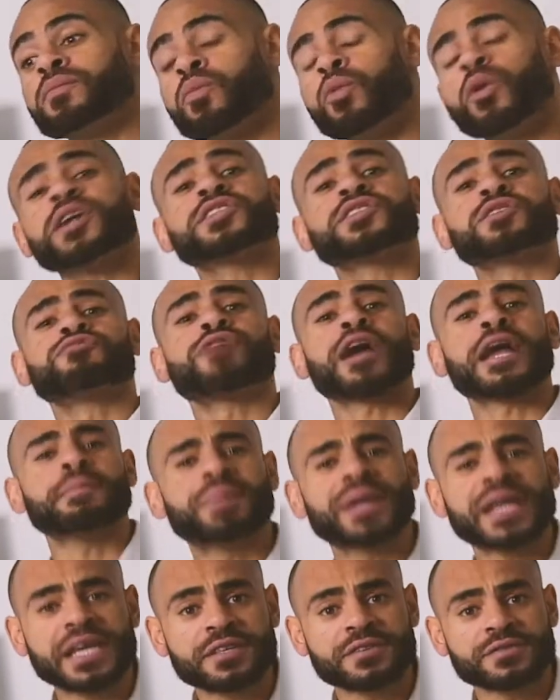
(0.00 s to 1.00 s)
what is the
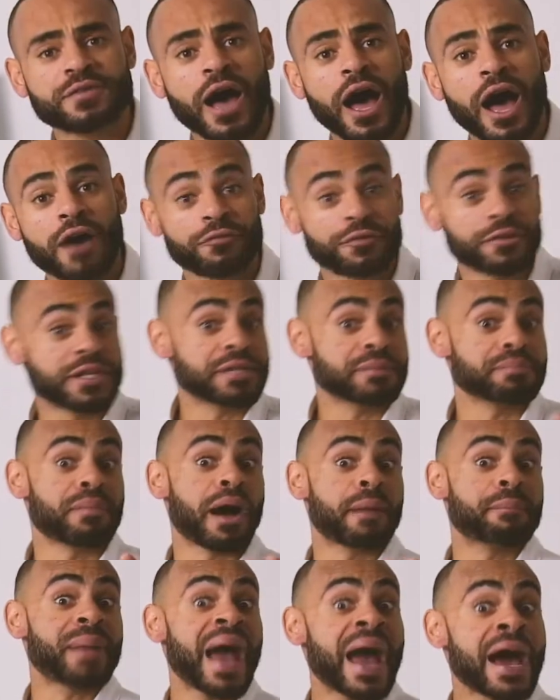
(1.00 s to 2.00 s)
rate please for
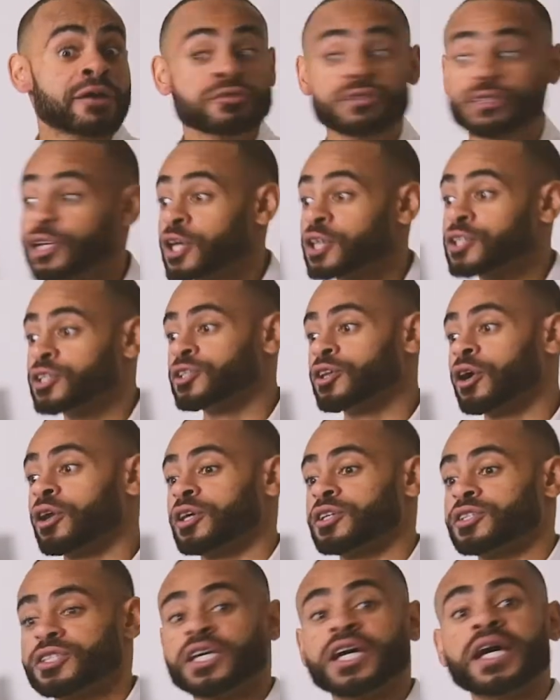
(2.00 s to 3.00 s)
my pounds to
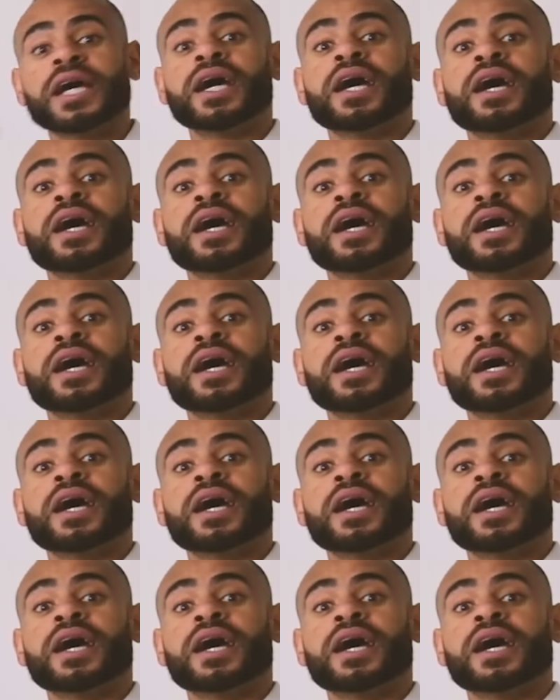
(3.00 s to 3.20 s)
dollars?